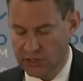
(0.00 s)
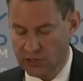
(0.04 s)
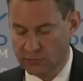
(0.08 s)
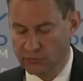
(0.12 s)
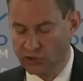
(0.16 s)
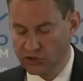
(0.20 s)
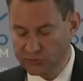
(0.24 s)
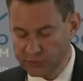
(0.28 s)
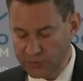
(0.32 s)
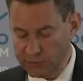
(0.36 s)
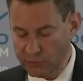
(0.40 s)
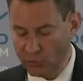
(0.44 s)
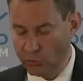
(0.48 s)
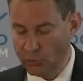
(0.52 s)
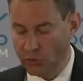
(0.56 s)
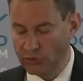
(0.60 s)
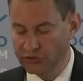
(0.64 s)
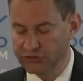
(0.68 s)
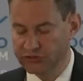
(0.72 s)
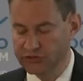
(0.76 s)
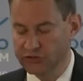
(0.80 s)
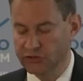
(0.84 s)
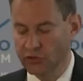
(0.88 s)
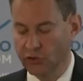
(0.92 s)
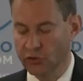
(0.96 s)
Most people
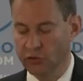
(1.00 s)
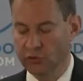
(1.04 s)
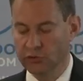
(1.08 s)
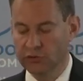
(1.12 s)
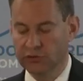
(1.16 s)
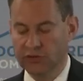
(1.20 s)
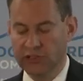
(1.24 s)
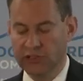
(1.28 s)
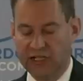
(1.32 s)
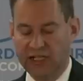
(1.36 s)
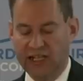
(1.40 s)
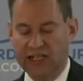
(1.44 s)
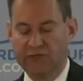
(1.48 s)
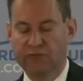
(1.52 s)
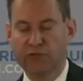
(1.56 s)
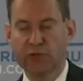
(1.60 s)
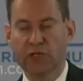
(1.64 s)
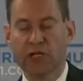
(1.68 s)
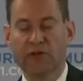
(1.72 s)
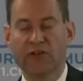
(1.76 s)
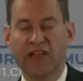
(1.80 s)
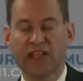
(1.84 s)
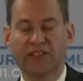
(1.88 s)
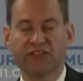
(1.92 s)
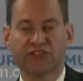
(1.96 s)
want to know if we
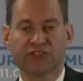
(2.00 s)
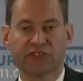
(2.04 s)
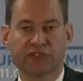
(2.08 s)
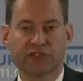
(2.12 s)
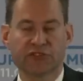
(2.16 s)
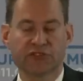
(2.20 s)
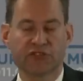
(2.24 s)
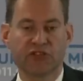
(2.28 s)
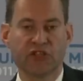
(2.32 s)
have answers